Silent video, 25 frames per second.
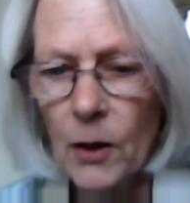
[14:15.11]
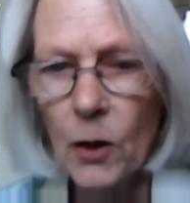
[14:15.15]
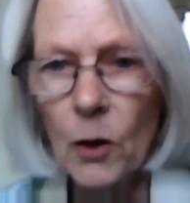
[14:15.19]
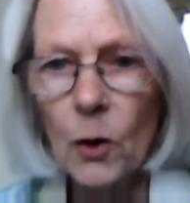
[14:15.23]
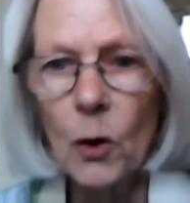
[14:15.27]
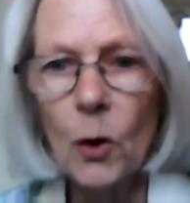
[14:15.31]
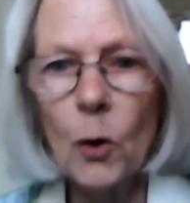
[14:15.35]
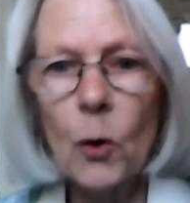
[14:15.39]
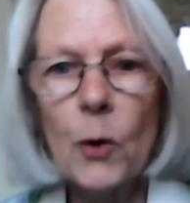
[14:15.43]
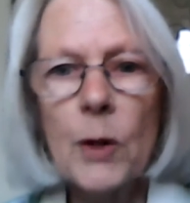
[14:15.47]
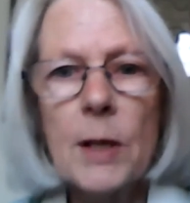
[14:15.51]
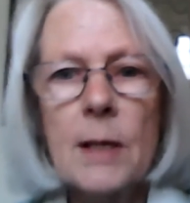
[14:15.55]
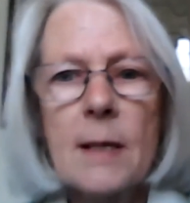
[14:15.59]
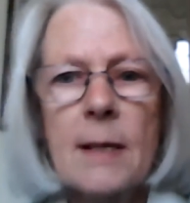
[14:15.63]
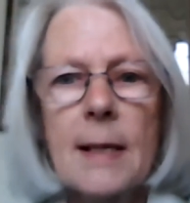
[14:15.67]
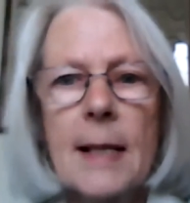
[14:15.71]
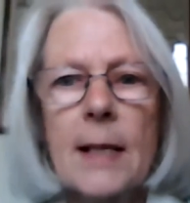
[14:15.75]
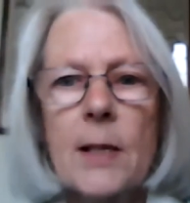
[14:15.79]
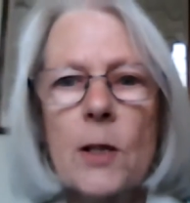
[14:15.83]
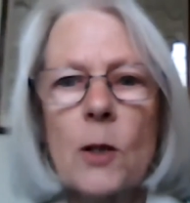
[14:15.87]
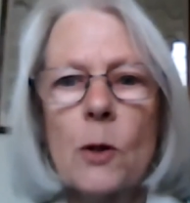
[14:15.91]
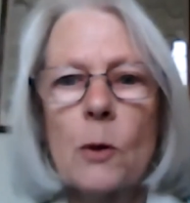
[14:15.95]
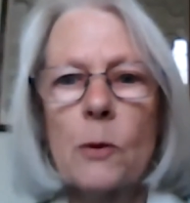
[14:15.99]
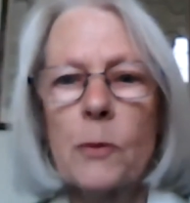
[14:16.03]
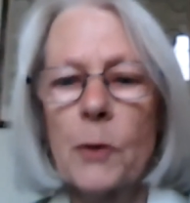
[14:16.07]
Or instead
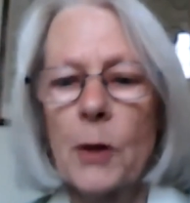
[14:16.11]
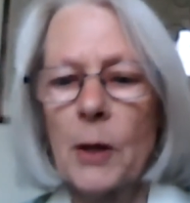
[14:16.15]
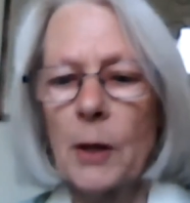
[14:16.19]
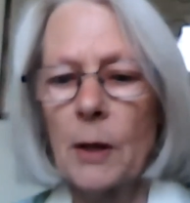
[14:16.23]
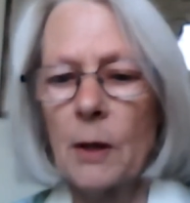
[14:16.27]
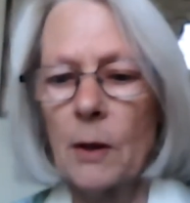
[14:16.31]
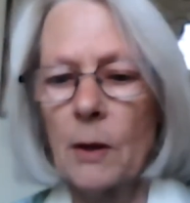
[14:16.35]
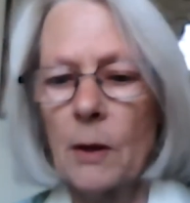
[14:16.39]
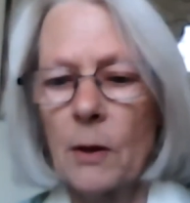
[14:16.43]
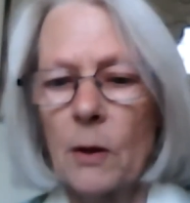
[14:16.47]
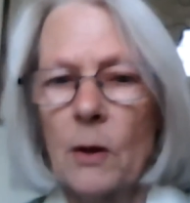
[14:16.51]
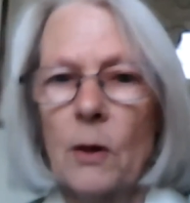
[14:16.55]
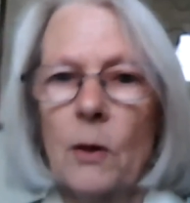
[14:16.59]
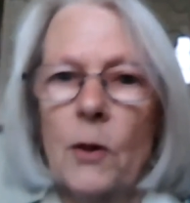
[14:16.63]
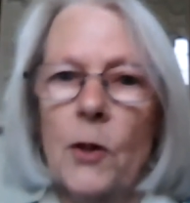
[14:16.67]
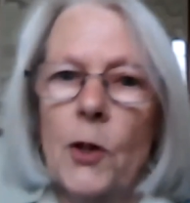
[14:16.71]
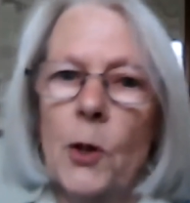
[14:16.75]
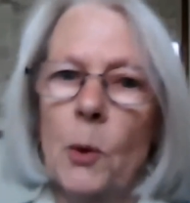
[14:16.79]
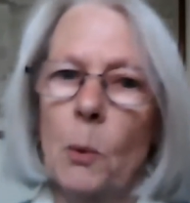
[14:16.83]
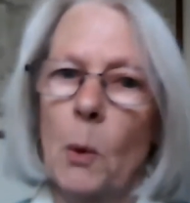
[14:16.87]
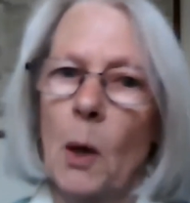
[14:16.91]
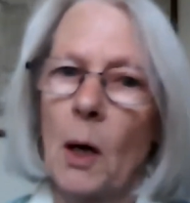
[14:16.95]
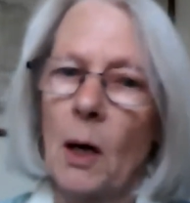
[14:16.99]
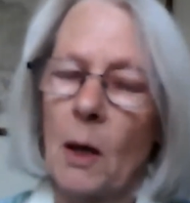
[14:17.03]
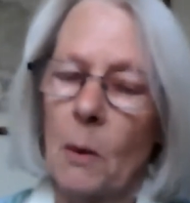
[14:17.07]
of, "You
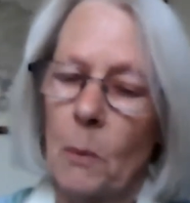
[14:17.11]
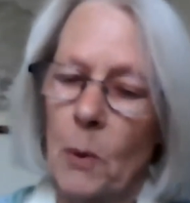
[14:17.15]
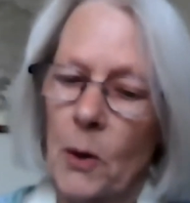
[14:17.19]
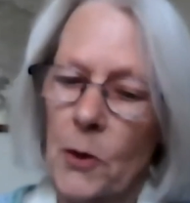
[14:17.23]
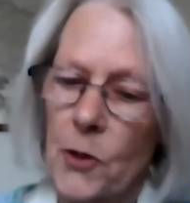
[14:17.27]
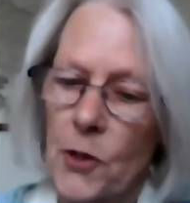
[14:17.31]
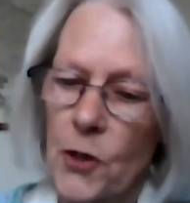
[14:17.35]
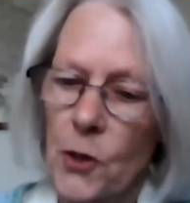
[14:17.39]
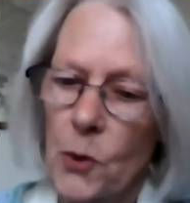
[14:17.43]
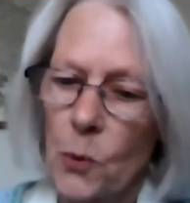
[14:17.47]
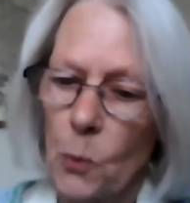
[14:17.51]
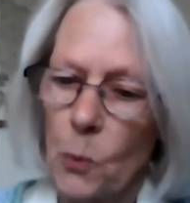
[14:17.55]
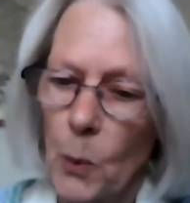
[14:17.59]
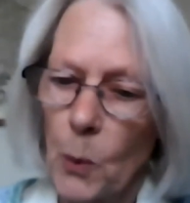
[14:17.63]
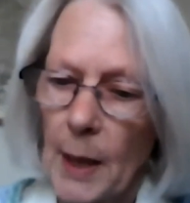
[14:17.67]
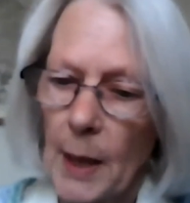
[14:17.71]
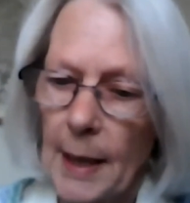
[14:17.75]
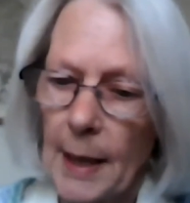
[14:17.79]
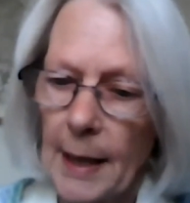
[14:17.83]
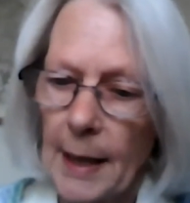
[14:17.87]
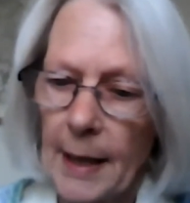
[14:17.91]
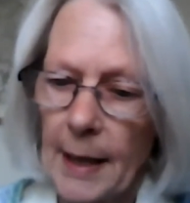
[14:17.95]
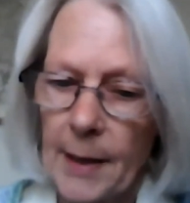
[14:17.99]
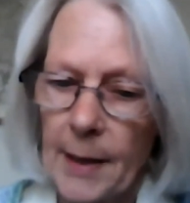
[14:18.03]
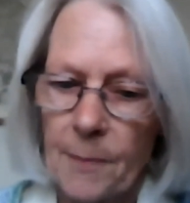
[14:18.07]
are what you
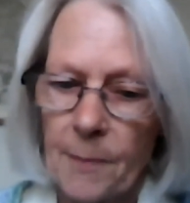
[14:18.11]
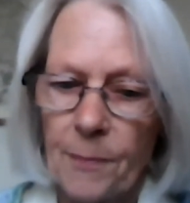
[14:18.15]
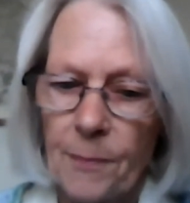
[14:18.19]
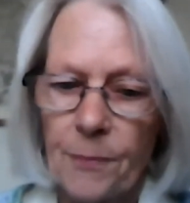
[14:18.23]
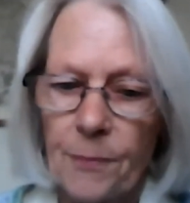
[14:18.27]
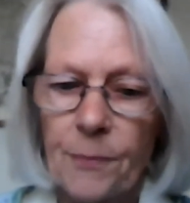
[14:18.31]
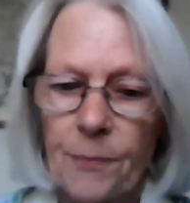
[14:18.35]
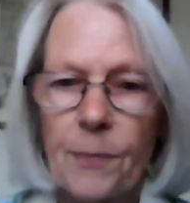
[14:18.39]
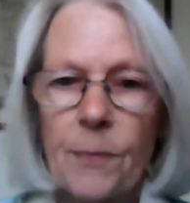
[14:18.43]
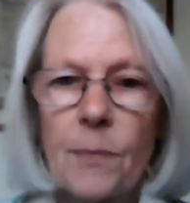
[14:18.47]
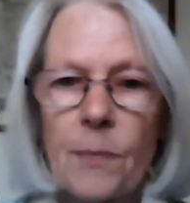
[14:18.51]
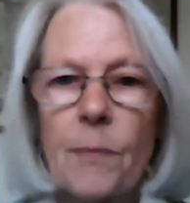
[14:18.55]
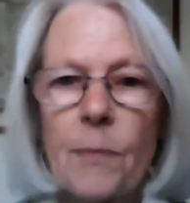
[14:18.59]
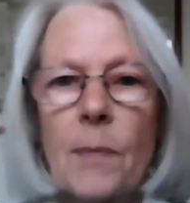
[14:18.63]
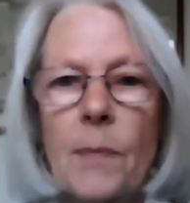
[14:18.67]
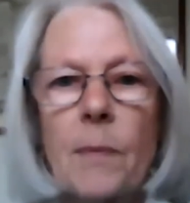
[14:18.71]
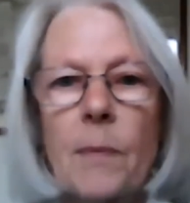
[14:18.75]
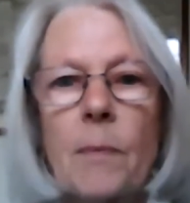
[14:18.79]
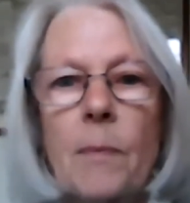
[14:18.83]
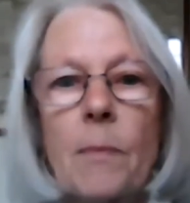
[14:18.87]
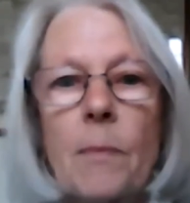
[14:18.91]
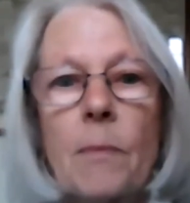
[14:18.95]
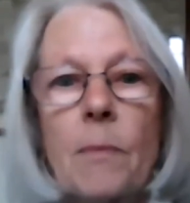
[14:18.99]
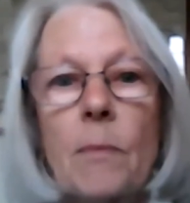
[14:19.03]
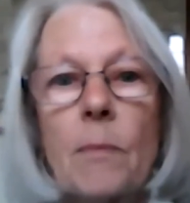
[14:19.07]
wear,"
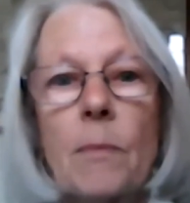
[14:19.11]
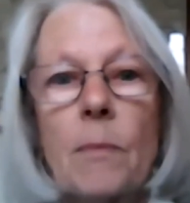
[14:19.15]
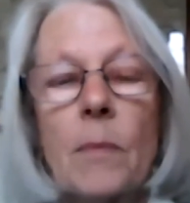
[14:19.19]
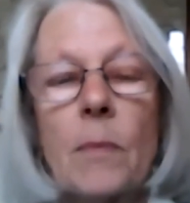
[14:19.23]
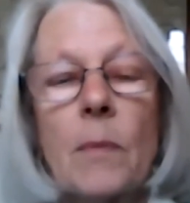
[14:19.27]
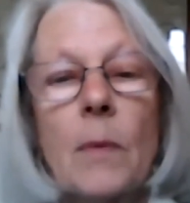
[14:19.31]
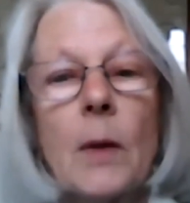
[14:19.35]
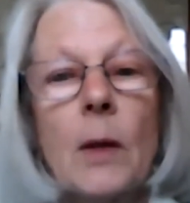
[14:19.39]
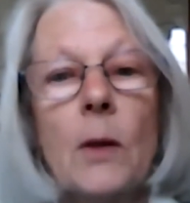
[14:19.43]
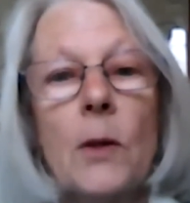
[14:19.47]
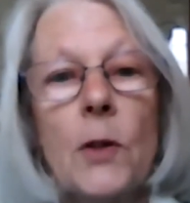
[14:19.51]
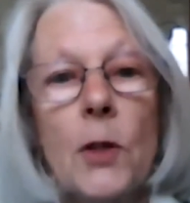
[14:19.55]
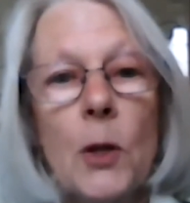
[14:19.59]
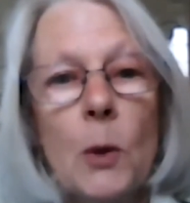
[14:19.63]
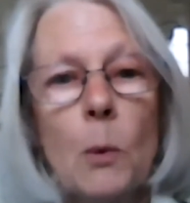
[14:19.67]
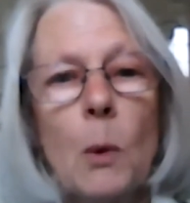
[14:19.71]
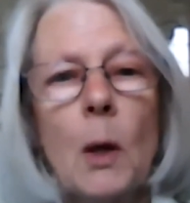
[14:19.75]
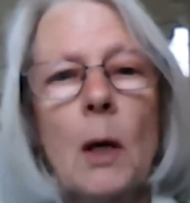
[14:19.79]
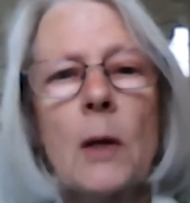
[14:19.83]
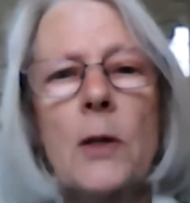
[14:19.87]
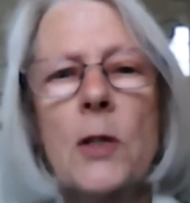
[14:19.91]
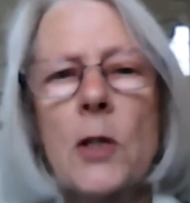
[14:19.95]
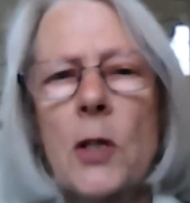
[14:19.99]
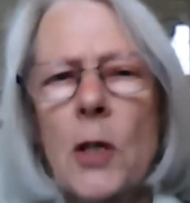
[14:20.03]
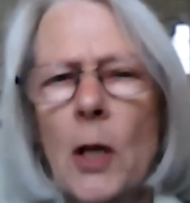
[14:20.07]
"You are
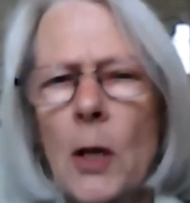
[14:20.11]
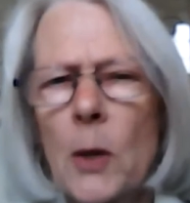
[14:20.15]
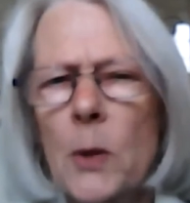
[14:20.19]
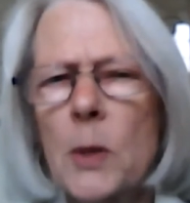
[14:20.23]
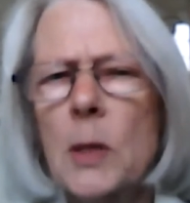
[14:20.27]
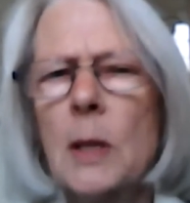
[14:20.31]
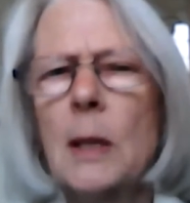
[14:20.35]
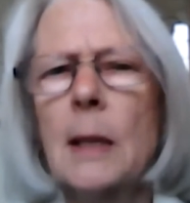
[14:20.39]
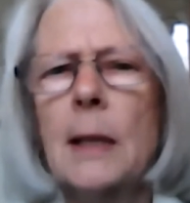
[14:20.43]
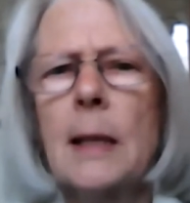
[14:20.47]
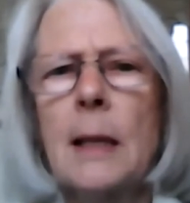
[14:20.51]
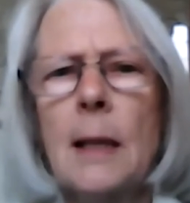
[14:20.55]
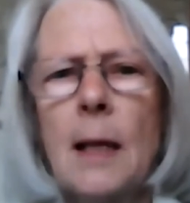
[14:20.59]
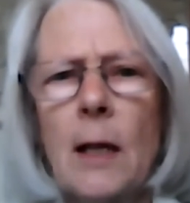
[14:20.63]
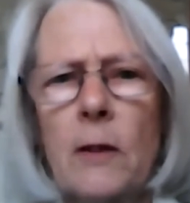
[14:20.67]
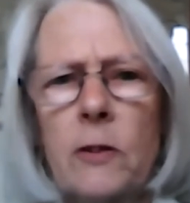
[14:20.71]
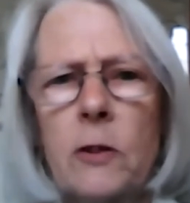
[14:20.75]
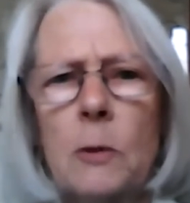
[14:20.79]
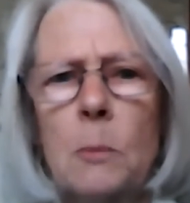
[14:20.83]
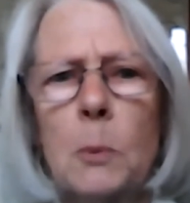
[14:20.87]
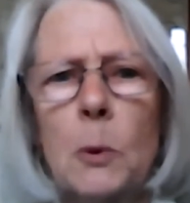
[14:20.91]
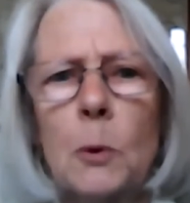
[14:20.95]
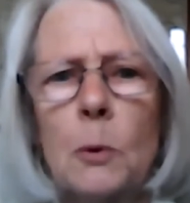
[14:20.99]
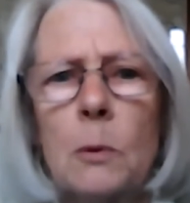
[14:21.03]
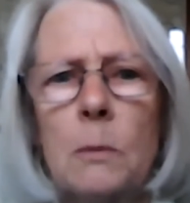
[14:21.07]
totally
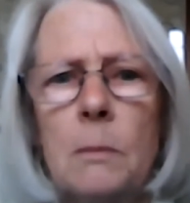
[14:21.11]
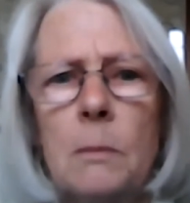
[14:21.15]
lovable."